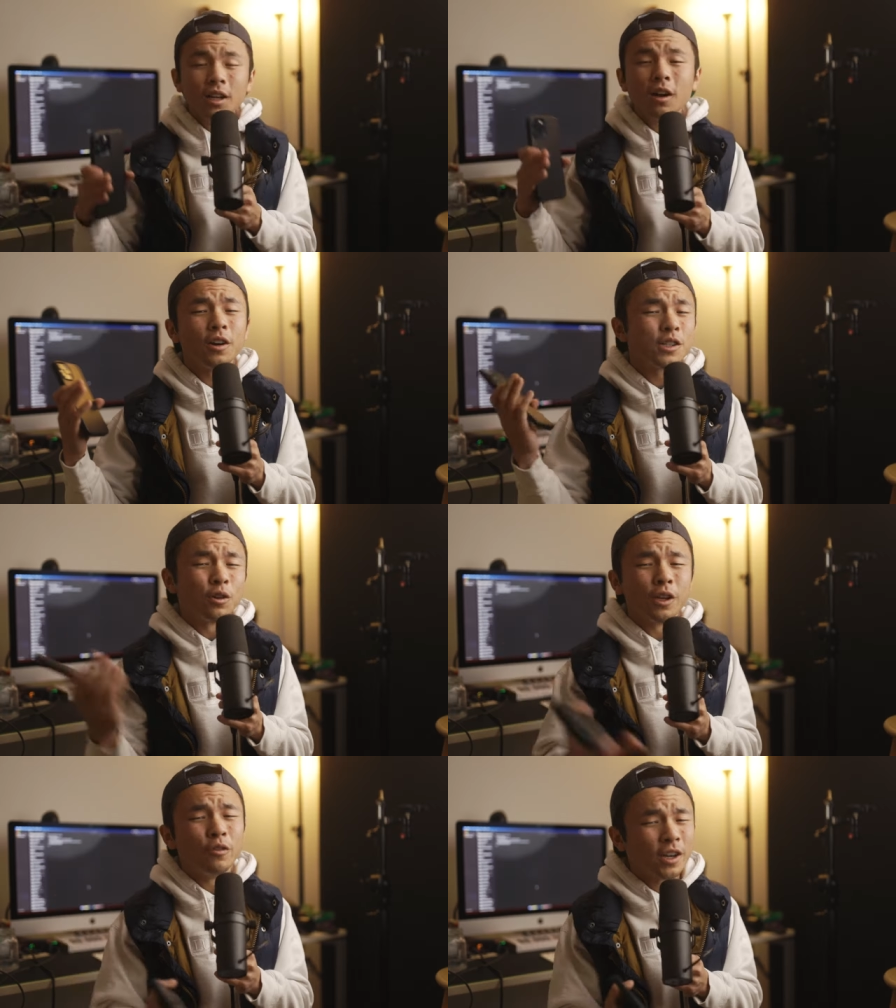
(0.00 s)
All right, so
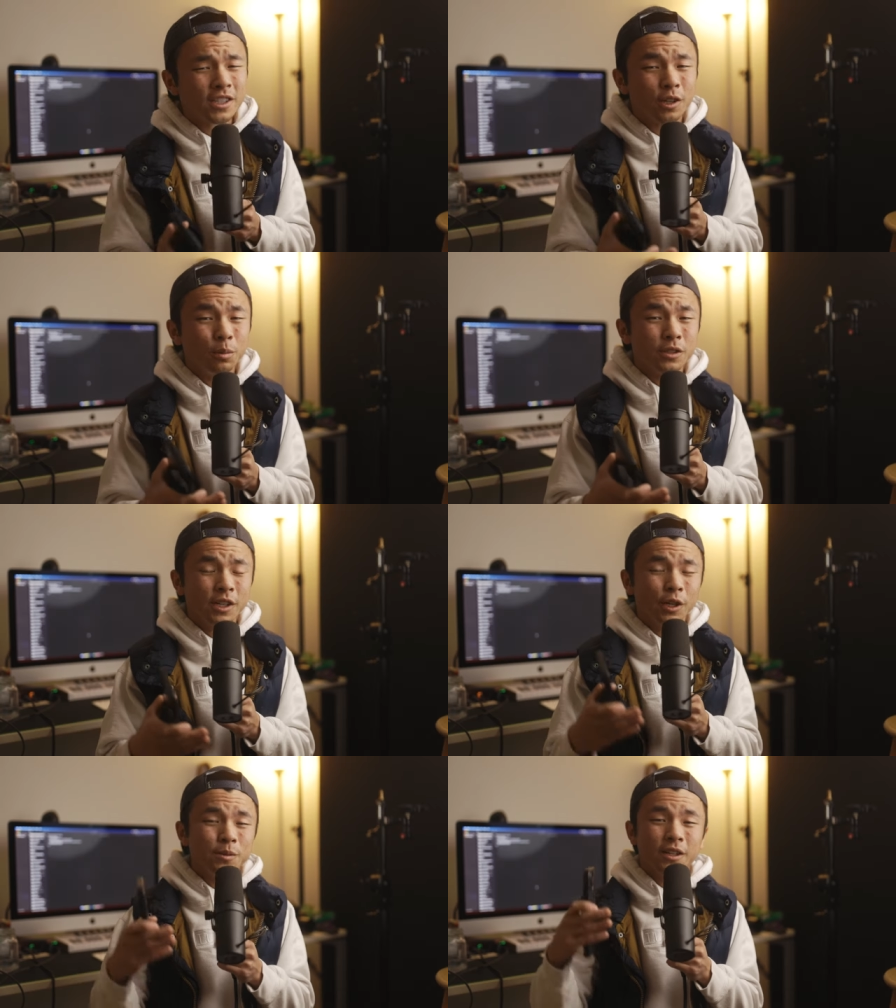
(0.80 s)
I gave you guys a couple
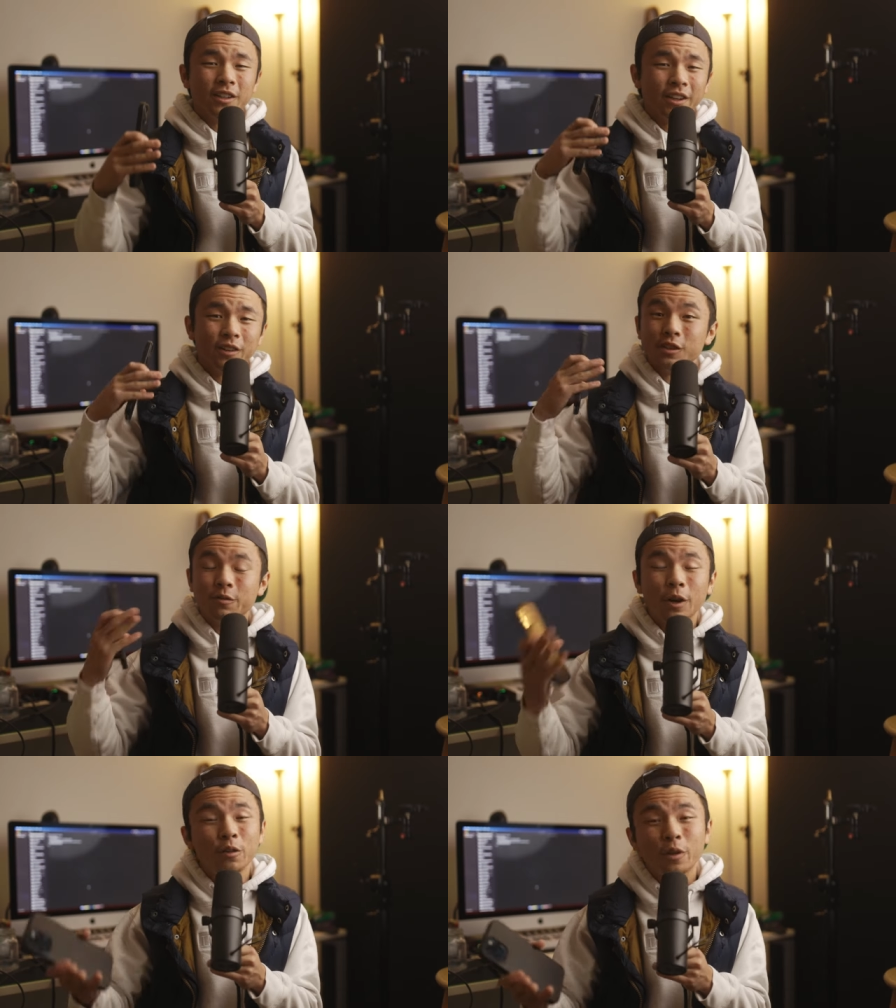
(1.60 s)
tips and like this
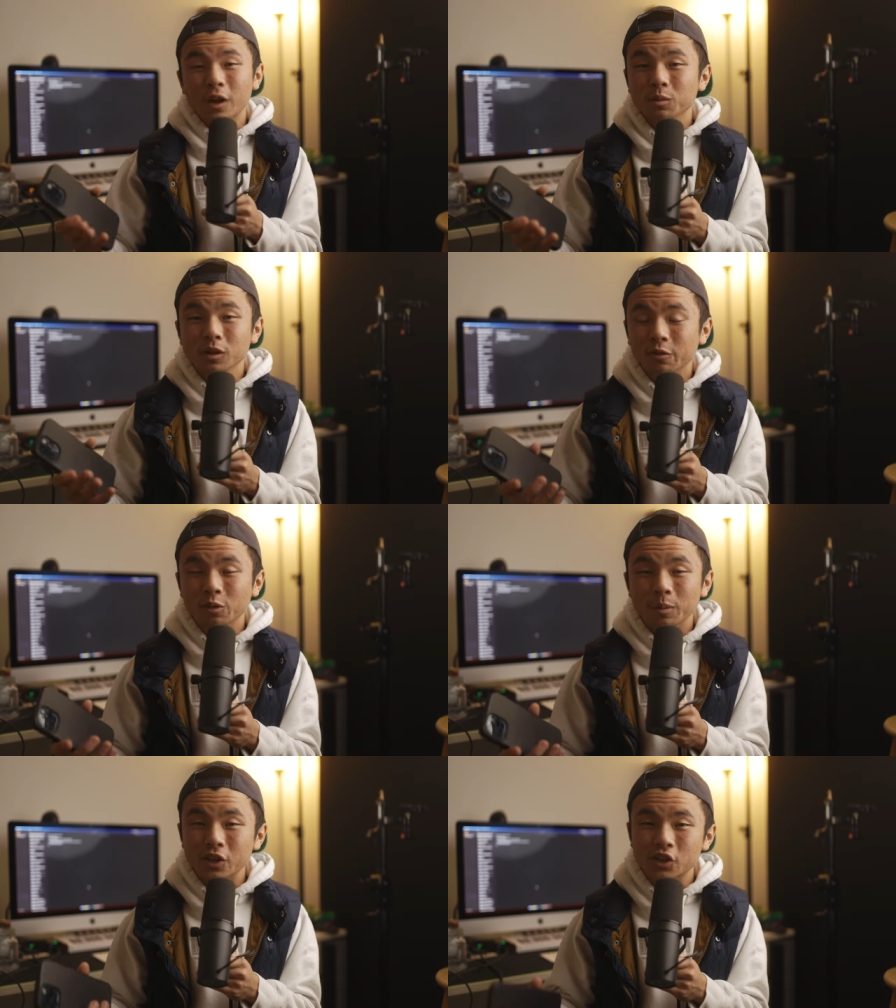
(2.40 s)
very valuable
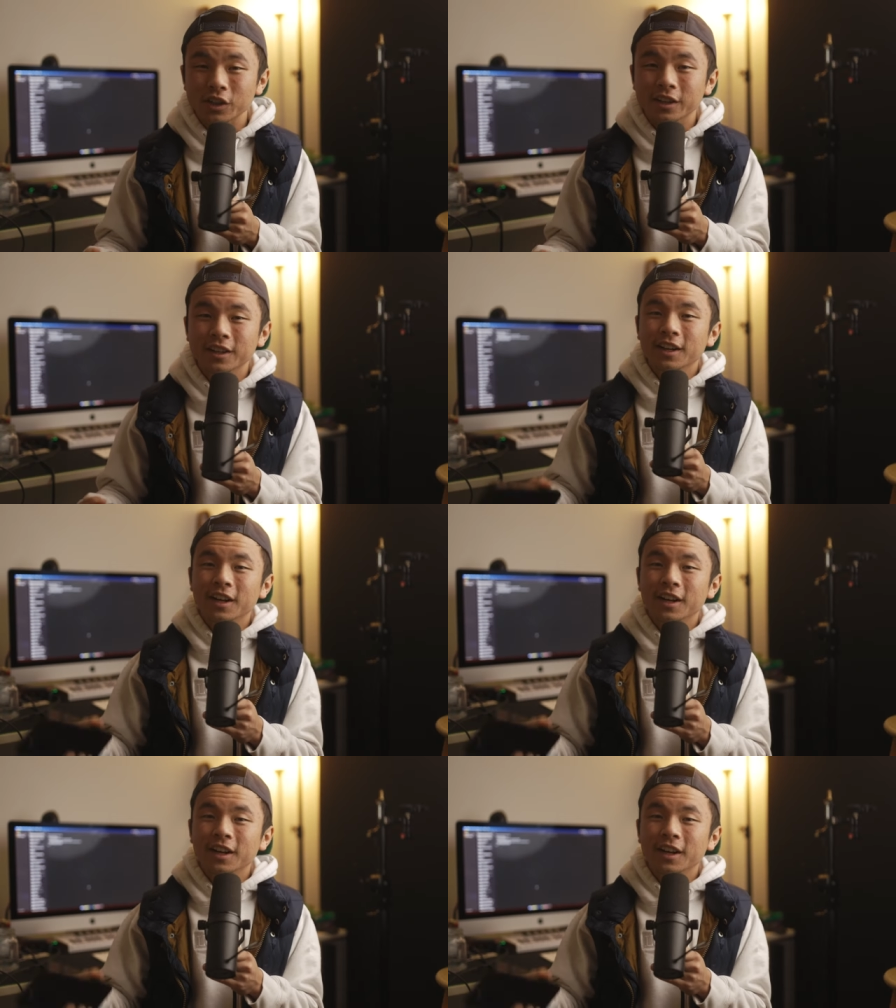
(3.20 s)
information.